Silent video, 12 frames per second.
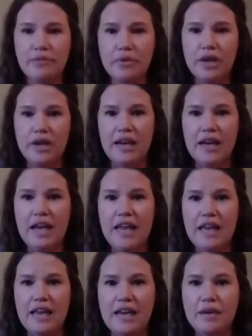everyone
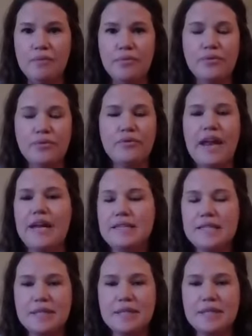and
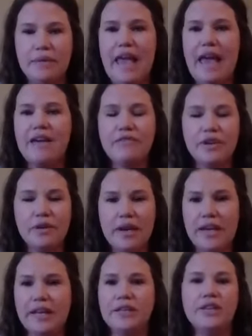praised me.
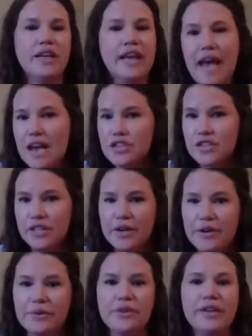Everybody, look at Ashley
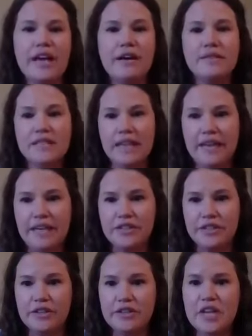O. Look how skinny
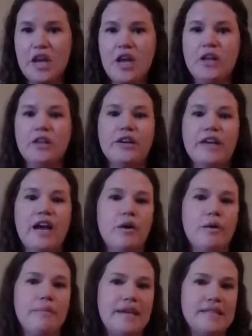she looks. Look
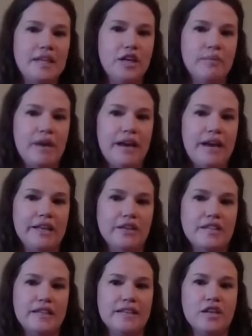how amazing her body
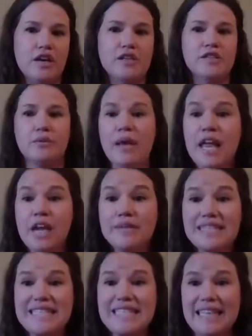looks in this costume. It
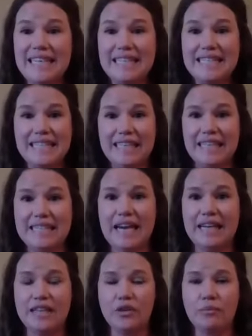was a teeny
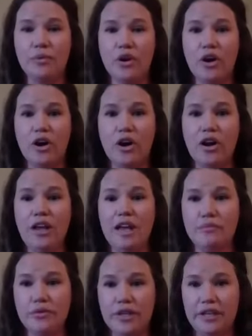tiny little bra
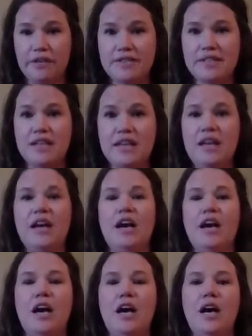and briefs.
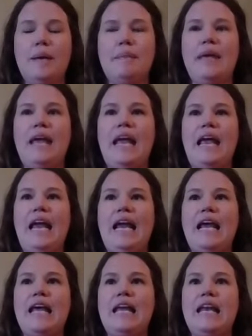And
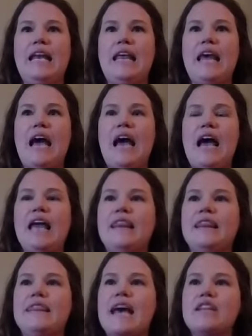
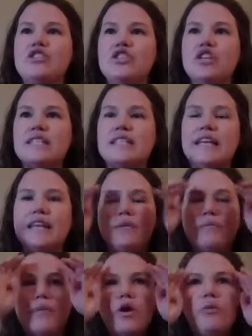that just in
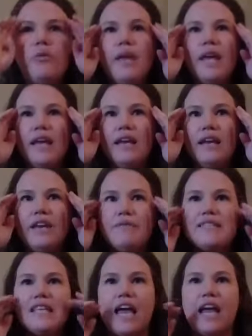the moment, it
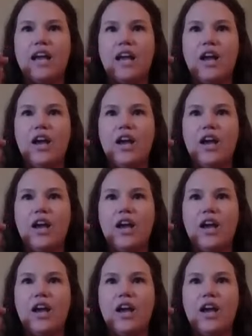was like,